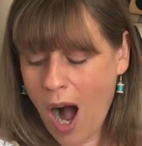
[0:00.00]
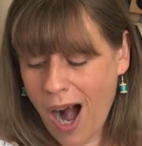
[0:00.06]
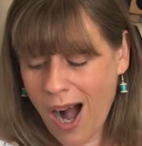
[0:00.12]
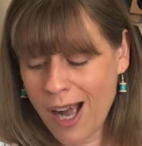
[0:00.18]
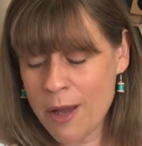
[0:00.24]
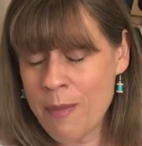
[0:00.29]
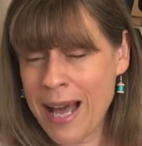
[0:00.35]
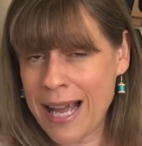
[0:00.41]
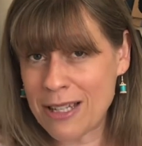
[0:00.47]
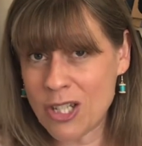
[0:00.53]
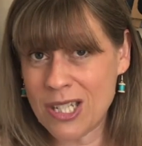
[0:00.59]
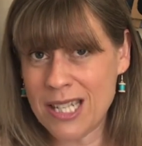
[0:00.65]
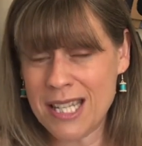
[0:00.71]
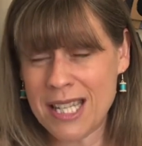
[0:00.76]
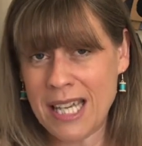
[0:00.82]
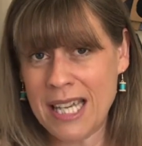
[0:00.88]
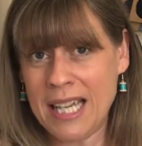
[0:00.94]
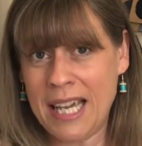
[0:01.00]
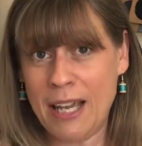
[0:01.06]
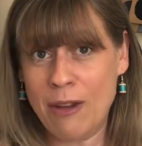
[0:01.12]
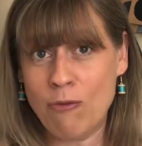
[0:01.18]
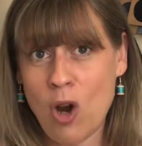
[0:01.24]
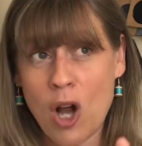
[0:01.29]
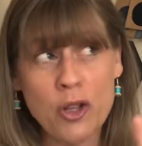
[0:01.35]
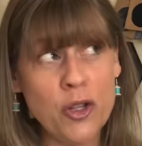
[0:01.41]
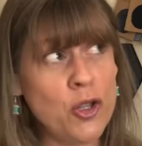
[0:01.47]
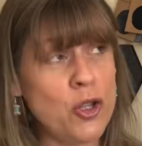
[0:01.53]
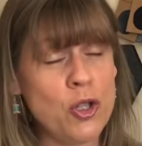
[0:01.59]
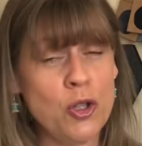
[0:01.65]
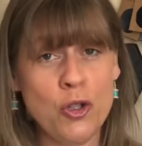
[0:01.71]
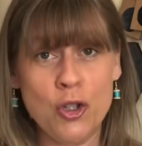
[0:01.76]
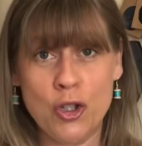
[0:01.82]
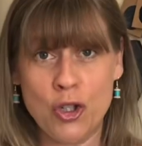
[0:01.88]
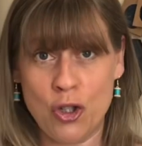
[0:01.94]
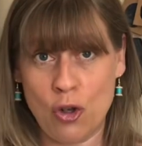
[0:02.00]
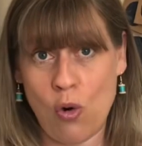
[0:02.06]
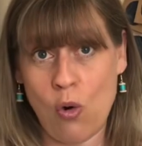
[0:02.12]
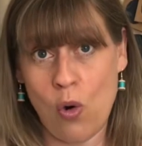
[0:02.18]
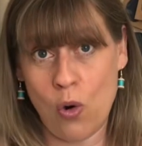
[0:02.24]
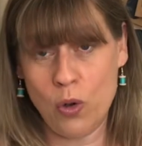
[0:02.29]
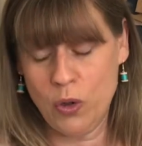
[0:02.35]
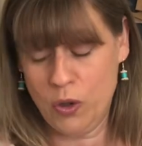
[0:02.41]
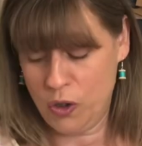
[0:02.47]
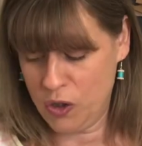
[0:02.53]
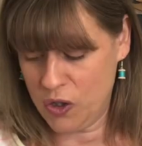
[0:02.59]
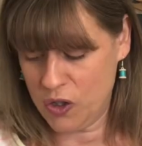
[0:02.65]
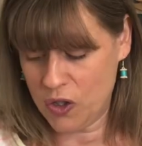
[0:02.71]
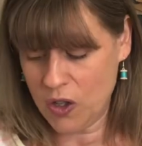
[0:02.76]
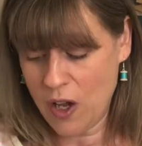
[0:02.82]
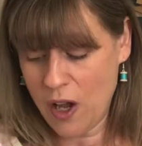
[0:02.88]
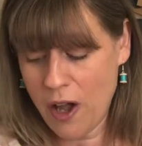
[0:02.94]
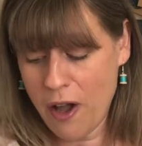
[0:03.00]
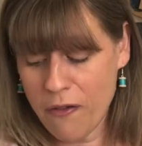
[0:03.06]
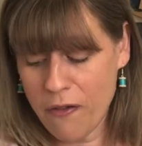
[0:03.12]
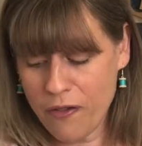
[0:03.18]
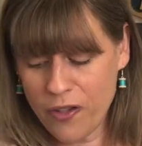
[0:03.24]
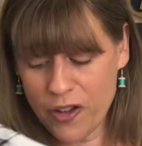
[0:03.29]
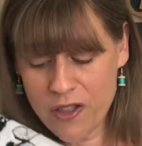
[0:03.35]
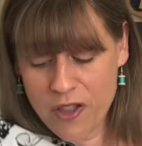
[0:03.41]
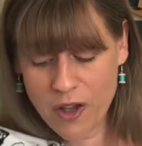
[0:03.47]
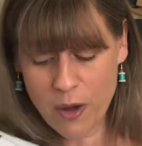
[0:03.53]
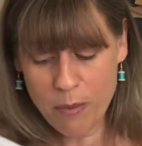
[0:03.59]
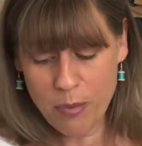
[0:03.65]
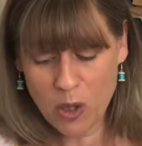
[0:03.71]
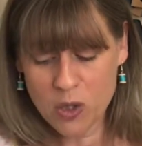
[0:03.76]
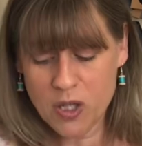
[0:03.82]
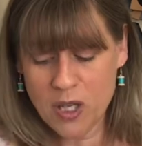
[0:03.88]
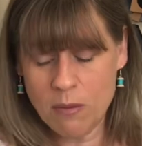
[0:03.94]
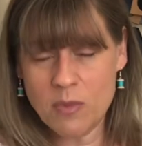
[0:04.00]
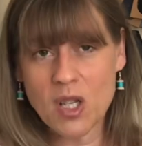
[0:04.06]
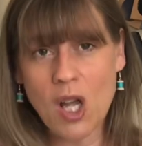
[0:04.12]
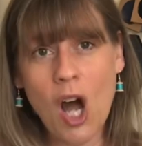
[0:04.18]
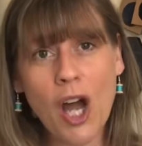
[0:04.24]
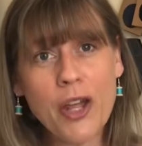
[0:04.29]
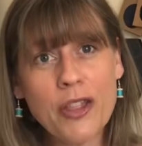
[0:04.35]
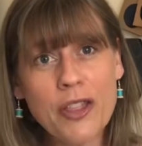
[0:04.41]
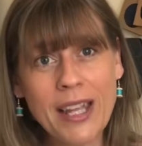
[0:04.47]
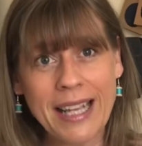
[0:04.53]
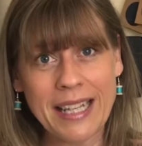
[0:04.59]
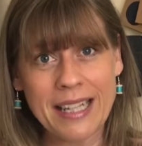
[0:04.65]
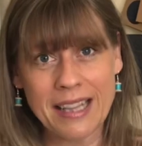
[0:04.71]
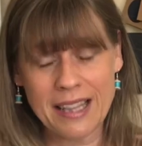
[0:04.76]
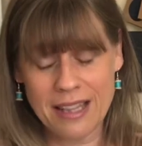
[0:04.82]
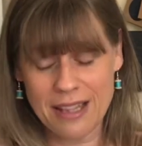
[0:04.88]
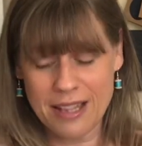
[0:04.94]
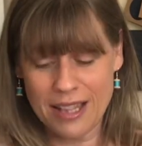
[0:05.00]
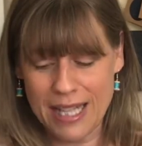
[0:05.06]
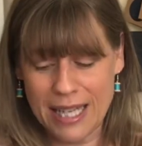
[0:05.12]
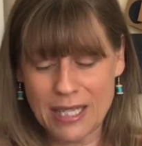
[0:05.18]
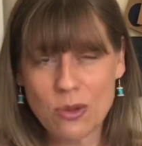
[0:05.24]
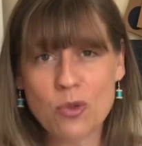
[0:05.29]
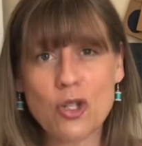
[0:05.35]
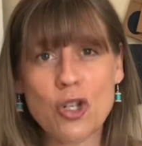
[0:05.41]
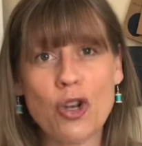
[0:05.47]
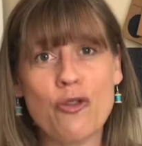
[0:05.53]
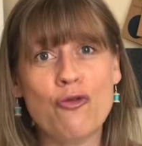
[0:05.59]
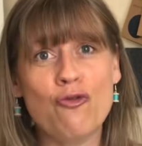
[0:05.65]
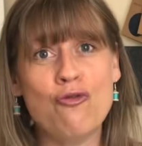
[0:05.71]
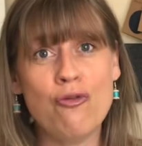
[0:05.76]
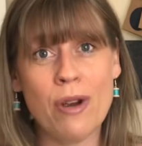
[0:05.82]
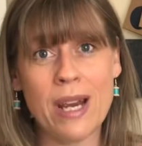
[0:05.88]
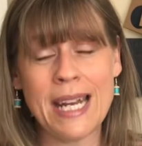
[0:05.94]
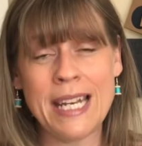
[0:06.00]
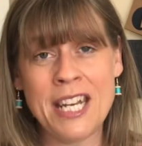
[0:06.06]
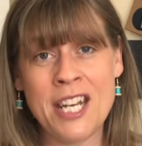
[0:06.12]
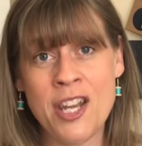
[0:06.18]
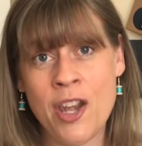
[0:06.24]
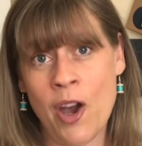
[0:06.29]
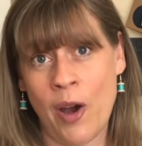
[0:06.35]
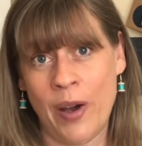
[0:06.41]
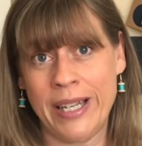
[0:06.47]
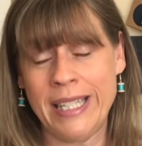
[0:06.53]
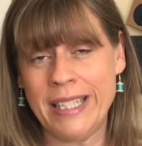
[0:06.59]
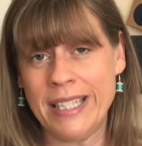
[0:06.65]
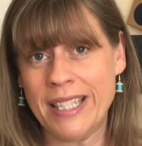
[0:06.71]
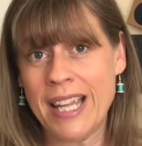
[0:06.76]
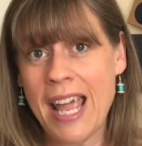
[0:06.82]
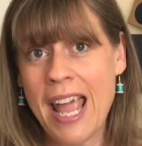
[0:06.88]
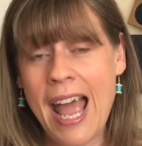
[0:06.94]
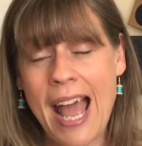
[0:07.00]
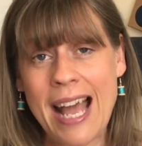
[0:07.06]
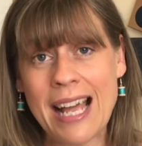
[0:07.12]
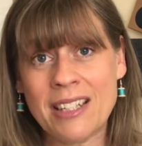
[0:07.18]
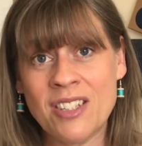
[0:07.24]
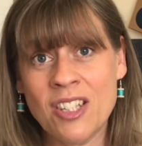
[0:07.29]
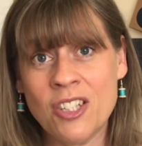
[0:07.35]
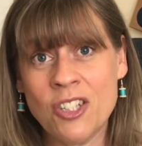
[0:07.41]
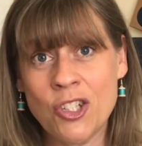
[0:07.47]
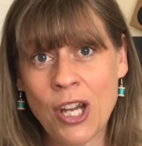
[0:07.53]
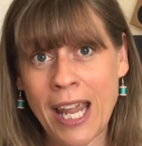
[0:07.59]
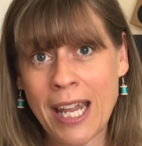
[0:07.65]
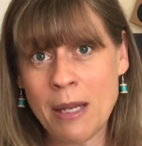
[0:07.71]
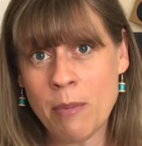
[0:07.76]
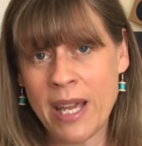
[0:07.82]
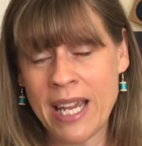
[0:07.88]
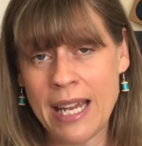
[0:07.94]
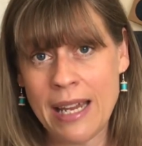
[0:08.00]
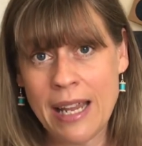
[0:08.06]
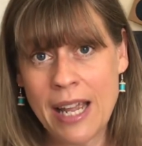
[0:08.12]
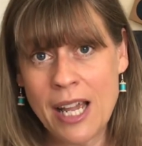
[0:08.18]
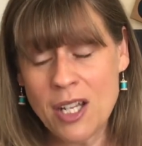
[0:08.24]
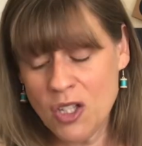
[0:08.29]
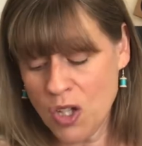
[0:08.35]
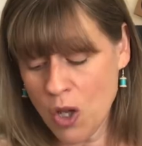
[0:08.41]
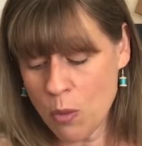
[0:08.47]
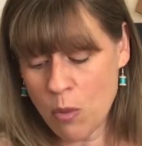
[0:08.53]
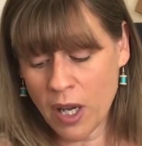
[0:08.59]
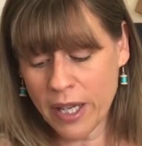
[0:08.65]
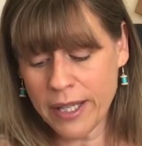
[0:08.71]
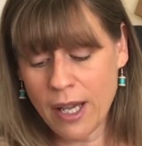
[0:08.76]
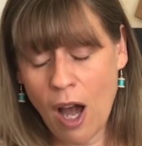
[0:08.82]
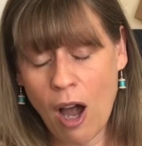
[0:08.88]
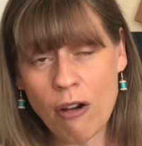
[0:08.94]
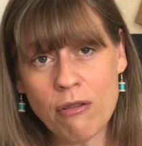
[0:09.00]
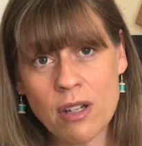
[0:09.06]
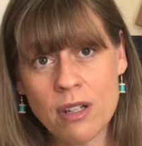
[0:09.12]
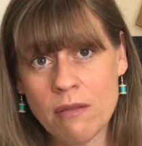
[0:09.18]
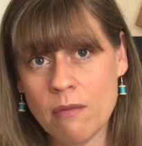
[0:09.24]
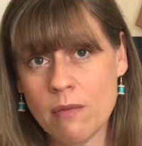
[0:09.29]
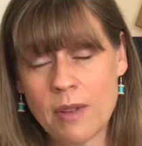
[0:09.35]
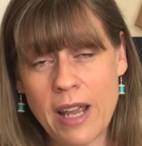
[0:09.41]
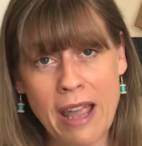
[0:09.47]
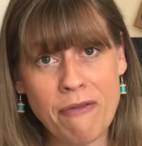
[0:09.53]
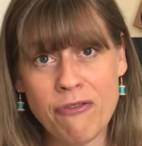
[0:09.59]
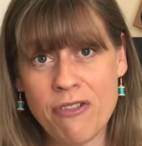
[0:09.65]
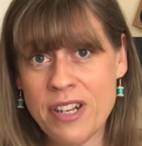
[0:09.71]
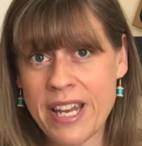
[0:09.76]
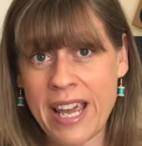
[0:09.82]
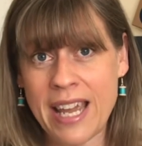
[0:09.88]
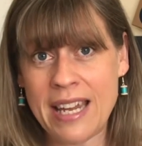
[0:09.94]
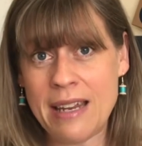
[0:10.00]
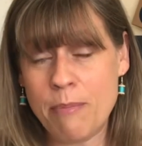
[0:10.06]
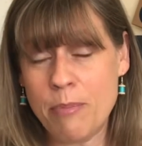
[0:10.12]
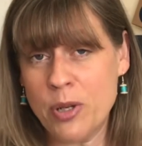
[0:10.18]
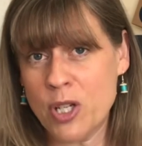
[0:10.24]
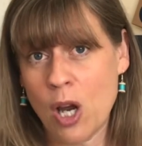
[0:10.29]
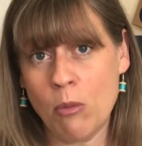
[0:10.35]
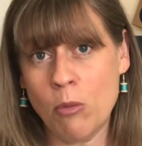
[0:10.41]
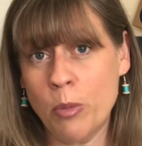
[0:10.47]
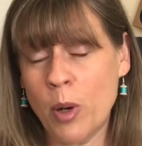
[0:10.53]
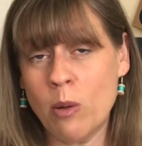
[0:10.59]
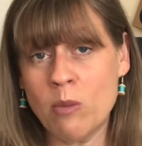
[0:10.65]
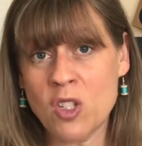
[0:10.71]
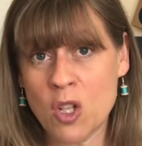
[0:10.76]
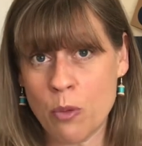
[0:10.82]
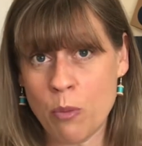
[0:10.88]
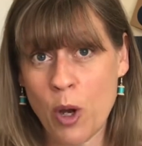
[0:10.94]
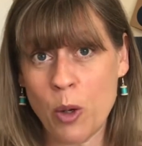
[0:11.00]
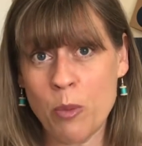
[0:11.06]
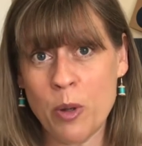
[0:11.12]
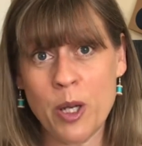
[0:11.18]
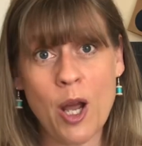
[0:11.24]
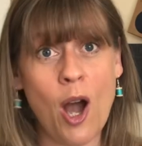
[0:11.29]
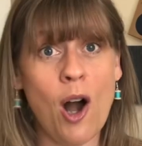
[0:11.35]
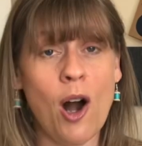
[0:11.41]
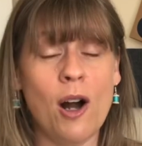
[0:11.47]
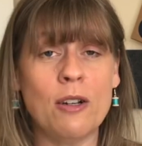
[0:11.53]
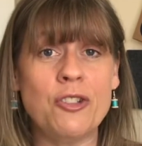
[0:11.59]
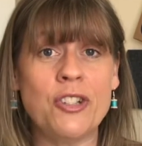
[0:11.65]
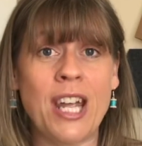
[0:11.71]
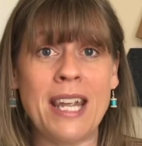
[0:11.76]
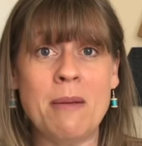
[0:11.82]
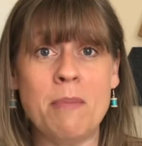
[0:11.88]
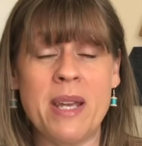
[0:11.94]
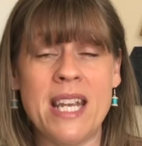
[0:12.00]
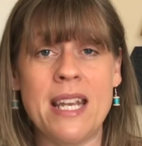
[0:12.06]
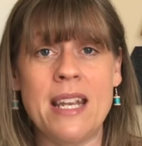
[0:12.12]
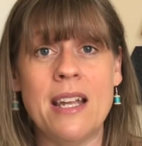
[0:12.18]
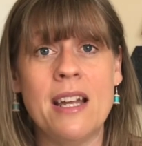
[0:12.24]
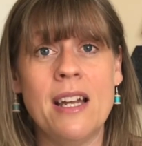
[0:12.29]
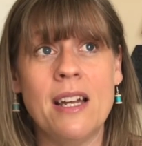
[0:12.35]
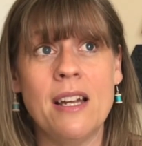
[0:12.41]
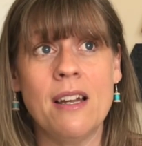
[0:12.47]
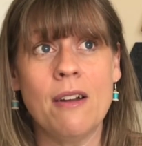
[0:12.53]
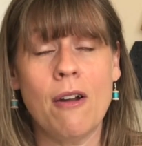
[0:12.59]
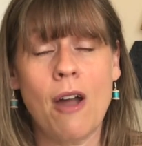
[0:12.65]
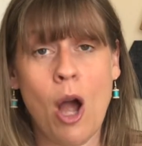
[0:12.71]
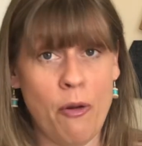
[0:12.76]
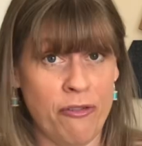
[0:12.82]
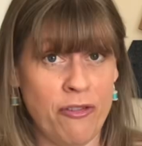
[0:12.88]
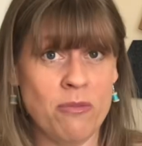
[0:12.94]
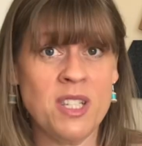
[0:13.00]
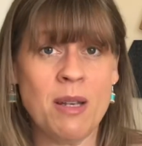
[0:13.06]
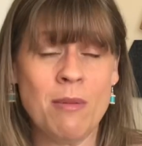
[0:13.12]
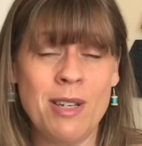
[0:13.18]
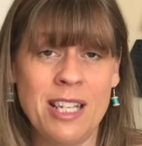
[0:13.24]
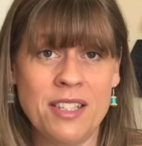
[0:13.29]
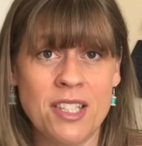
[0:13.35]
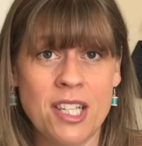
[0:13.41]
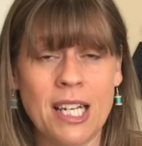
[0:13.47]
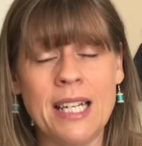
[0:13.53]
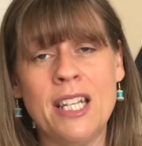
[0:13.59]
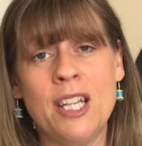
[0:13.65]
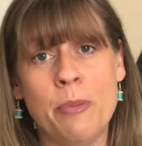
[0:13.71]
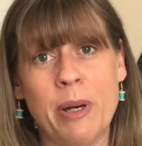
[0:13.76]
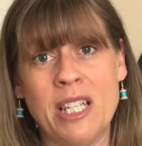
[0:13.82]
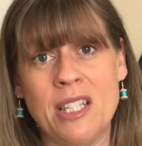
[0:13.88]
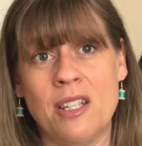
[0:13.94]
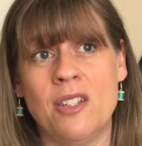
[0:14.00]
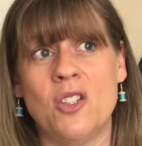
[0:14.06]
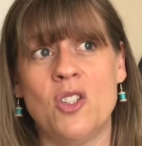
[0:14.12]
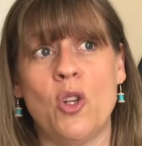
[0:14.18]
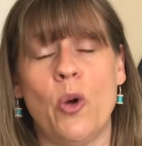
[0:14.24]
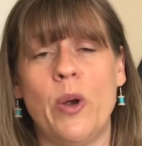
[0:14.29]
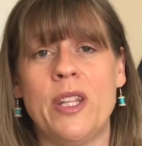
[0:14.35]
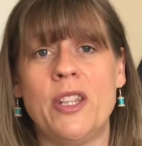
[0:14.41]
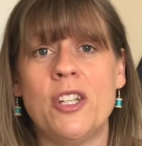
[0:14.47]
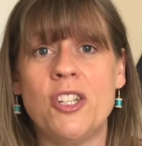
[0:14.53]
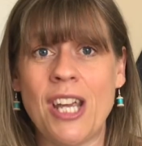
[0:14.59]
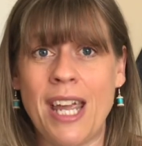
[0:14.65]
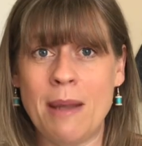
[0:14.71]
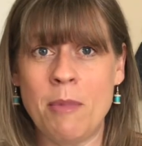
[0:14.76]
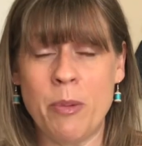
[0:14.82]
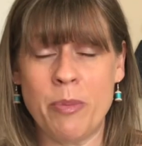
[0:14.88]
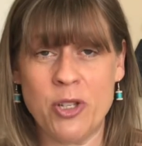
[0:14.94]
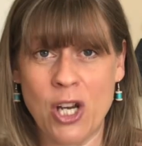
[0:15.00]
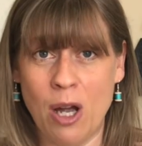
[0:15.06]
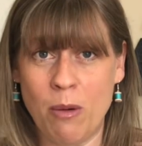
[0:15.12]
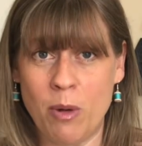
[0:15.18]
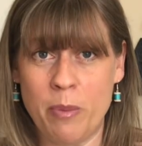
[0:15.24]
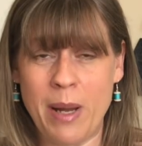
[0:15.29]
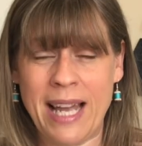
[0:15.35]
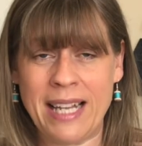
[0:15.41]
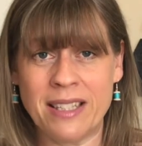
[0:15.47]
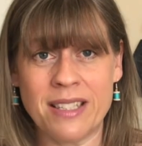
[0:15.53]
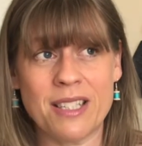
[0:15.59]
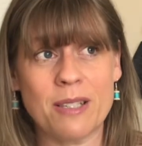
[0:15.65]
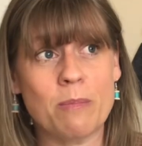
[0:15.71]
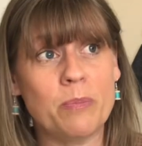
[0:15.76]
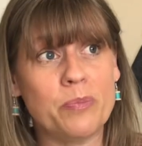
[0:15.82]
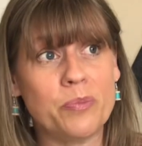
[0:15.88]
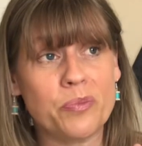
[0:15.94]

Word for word: I'm actually thinking rather than shorts, for the bottoms. I think this would look really nice as the Jamie. So my current everyday pyjama bottoms at the moment are Jamie, up from Tilly, Tilly and the Button, sorry, the Jamie pyjama pants.